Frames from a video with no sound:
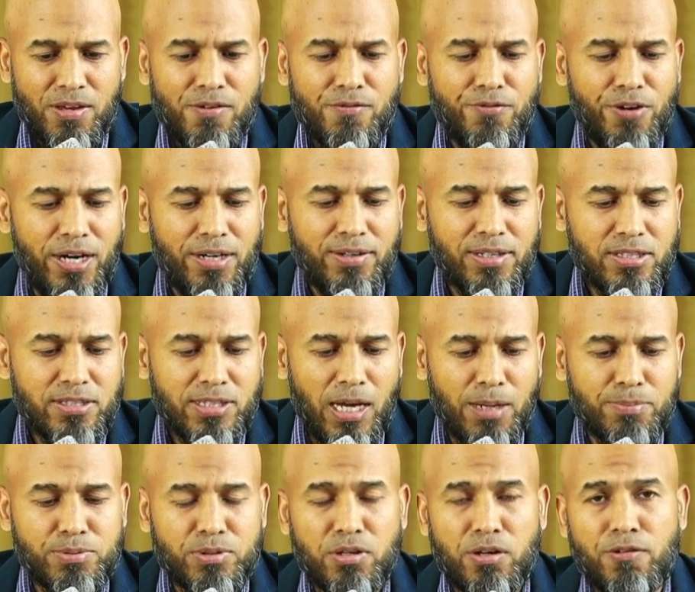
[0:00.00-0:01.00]
various
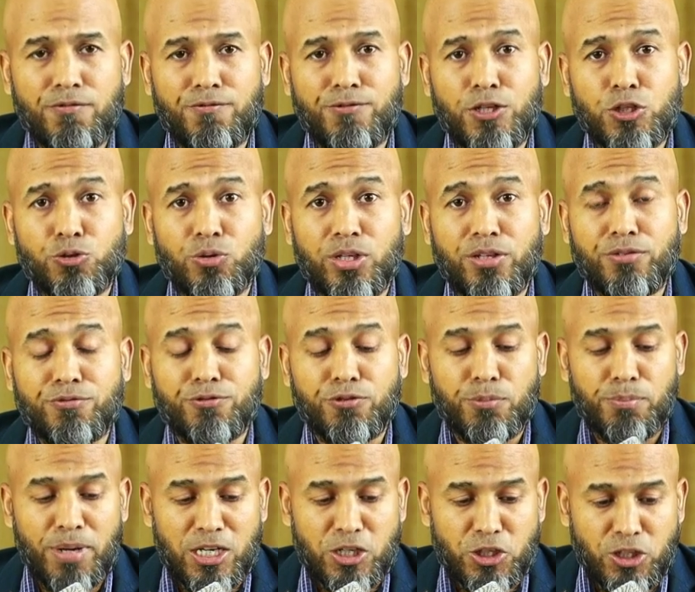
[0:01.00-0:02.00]
types of visual
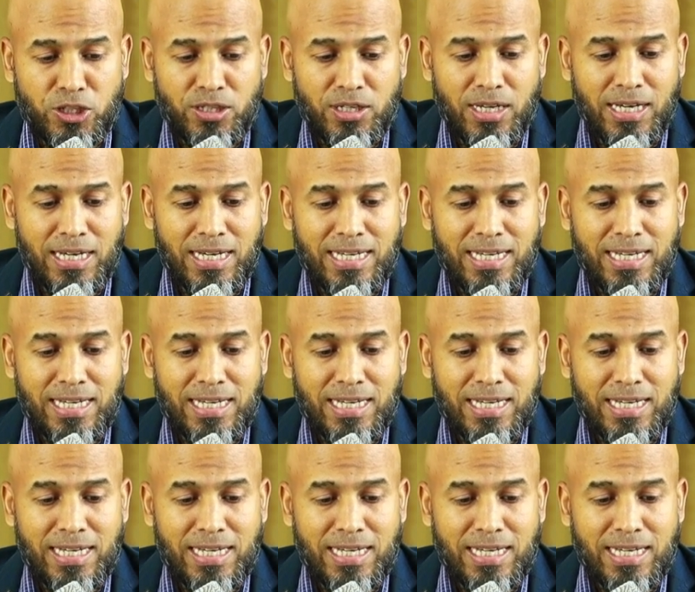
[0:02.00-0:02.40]
information,